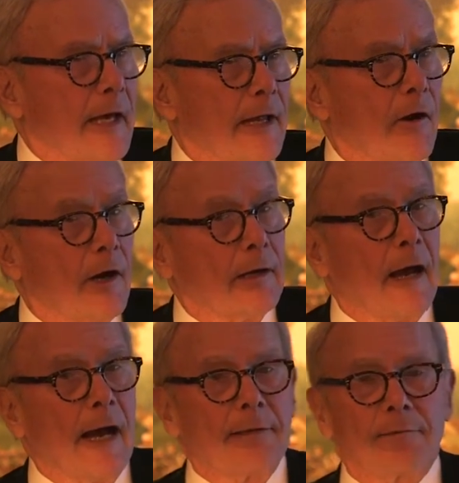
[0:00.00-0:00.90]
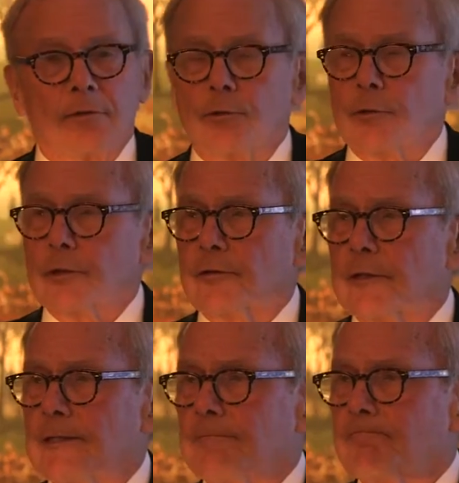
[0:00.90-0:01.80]
And our guide, who is
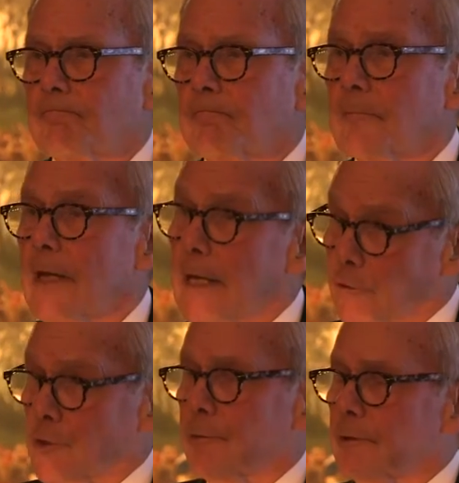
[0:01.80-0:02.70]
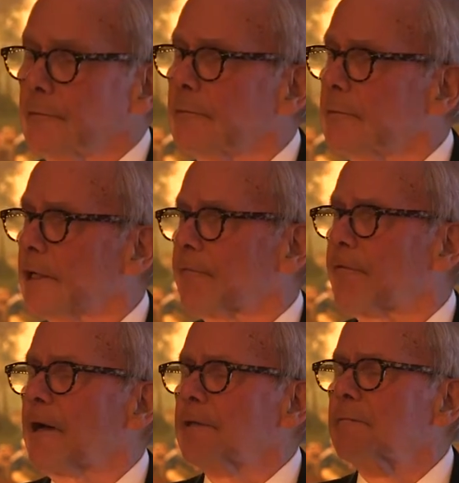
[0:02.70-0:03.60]
the Englishman, in
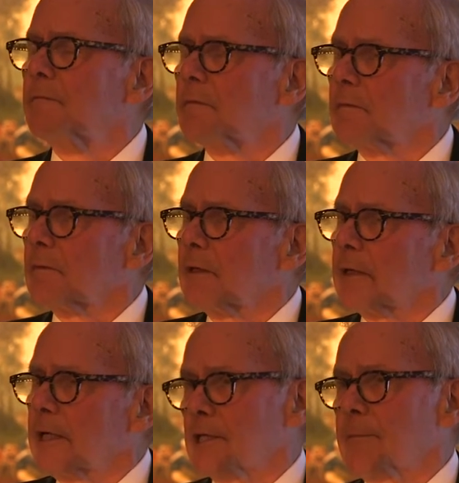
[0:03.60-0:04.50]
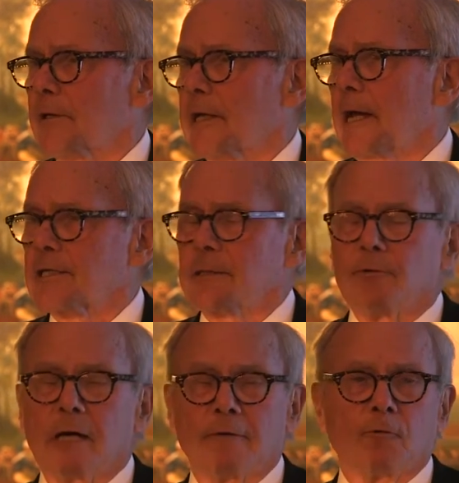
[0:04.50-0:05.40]
effect, gets up on the casting
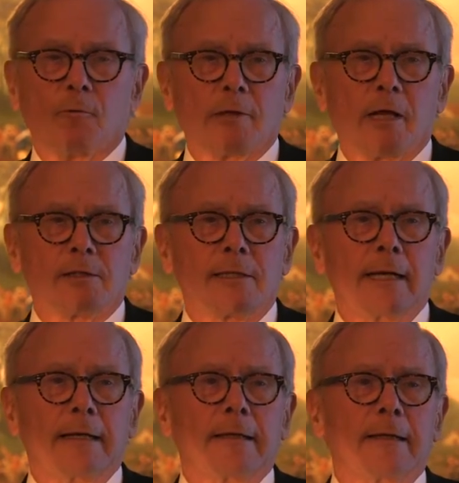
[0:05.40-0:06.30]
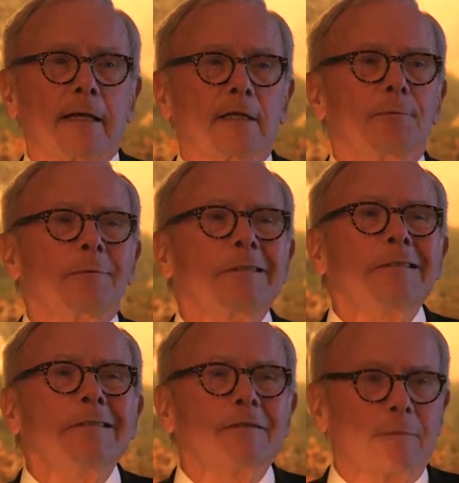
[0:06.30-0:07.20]
platform without saying anything, it's
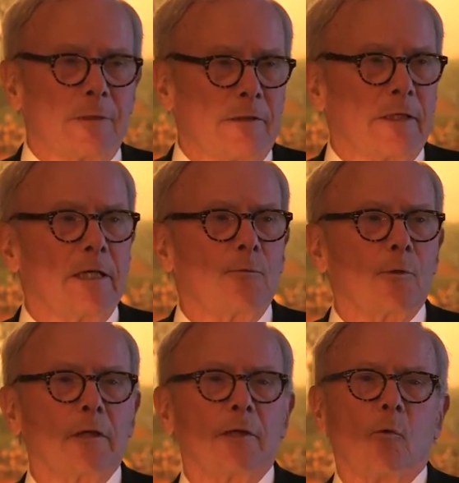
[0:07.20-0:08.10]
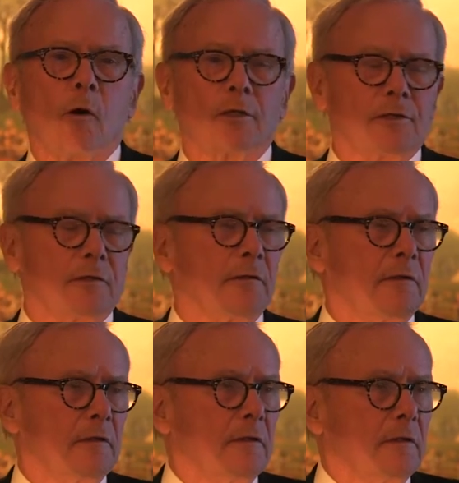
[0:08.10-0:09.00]
clear to me that he really wants
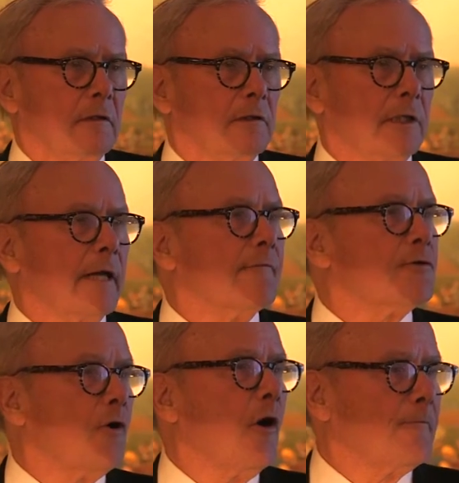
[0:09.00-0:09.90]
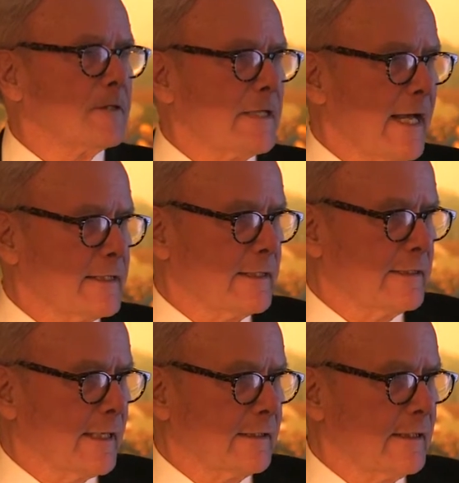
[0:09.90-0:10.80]
to kind of show off his casting
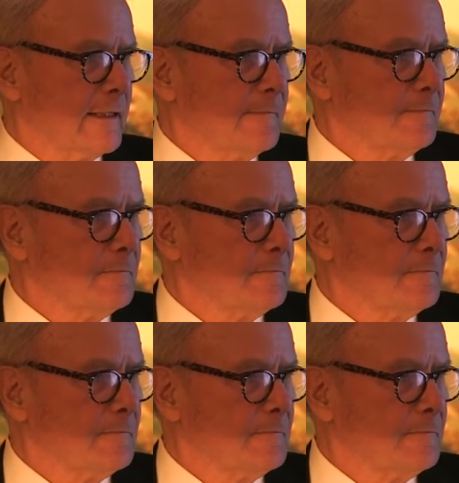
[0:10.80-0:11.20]
technique.